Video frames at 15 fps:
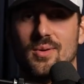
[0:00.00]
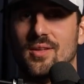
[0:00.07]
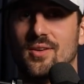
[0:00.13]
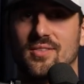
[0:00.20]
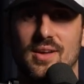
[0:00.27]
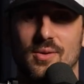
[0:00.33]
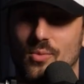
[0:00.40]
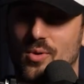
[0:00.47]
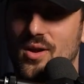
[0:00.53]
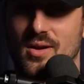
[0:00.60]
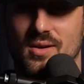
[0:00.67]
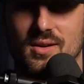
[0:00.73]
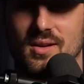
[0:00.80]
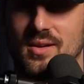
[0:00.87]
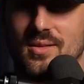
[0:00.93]
whether it's at
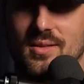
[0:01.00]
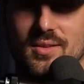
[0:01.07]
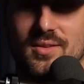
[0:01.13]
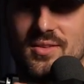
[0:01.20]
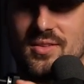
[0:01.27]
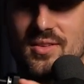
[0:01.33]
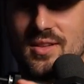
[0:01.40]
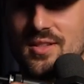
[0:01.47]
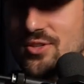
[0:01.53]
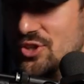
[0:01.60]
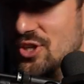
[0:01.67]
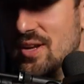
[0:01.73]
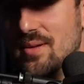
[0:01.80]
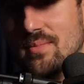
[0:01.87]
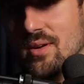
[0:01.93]
work, whether it's in
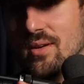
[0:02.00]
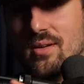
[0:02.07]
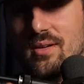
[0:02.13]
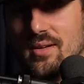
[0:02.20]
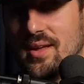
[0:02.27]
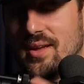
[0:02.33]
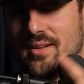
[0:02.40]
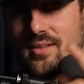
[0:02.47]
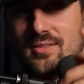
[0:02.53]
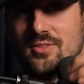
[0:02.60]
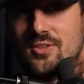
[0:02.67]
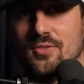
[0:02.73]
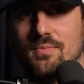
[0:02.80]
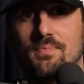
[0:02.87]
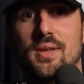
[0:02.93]
the gym, or like
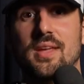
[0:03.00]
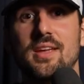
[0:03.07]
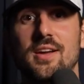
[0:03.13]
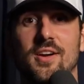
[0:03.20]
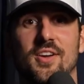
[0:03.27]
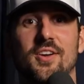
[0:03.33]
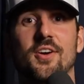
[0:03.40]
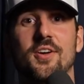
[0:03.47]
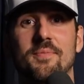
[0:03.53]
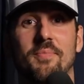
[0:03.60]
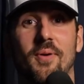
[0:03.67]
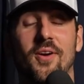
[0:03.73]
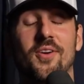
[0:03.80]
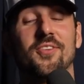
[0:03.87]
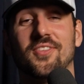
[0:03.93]
just be a
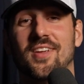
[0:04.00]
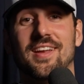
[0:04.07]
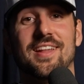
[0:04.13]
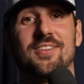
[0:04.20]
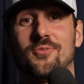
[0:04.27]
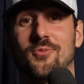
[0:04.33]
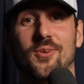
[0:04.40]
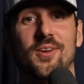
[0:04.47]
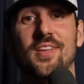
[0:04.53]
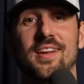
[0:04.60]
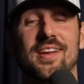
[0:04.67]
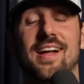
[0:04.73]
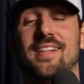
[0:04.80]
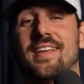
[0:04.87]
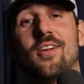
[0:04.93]
good person. It's
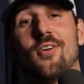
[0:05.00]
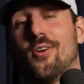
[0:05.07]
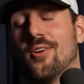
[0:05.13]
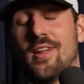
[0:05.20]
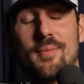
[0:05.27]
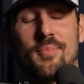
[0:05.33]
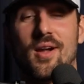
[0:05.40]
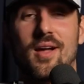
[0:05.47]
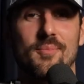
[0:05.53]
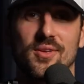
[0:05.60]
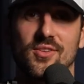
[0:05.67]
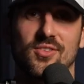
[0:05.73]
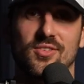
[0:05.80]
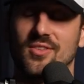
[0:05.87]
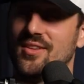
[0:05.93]
really not that hard, I
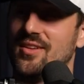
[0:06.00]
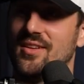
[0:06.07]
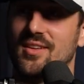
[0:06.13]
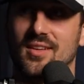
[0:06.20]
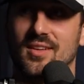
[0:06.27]
promise.